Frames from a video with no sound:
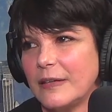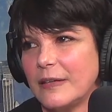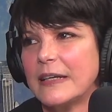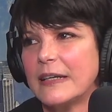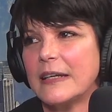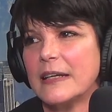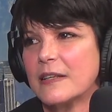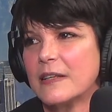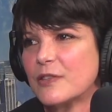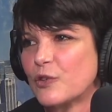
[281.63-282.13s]
It
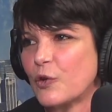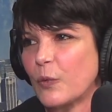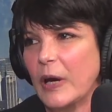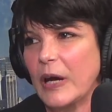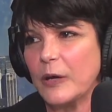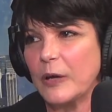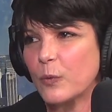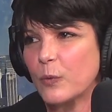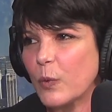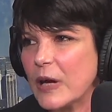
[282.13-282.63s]
is.
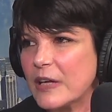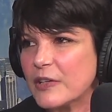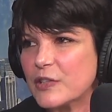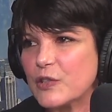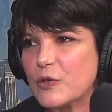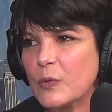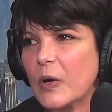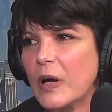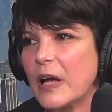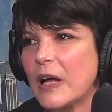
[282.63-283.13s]
Great
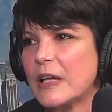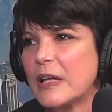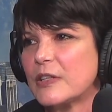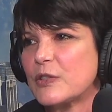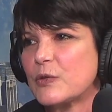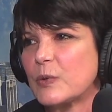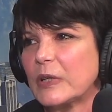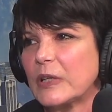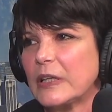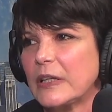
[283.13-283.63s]

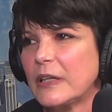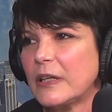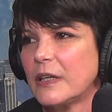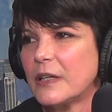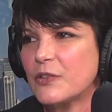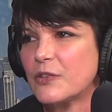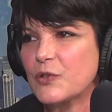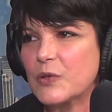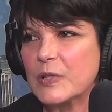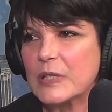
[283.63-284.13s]
restaurants, really
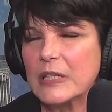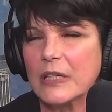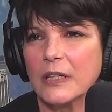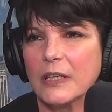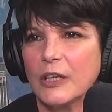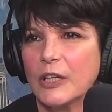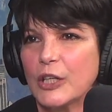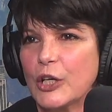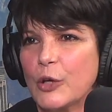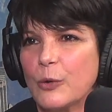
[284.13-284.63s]

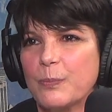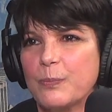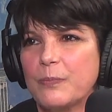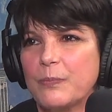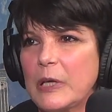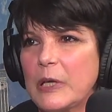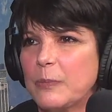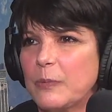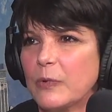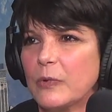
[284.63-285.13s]
interesting. You know,
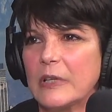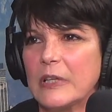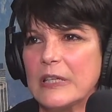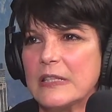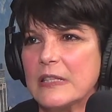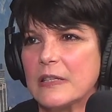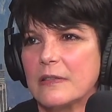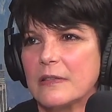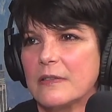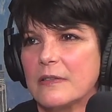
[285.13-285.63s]
people,
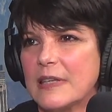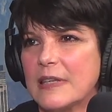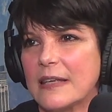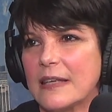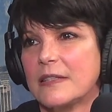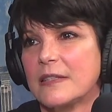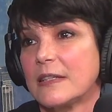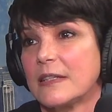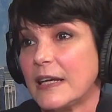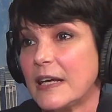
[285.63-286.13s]
it's a
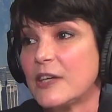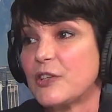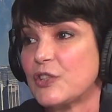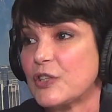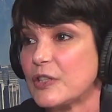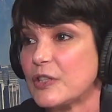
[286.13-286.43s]
destination.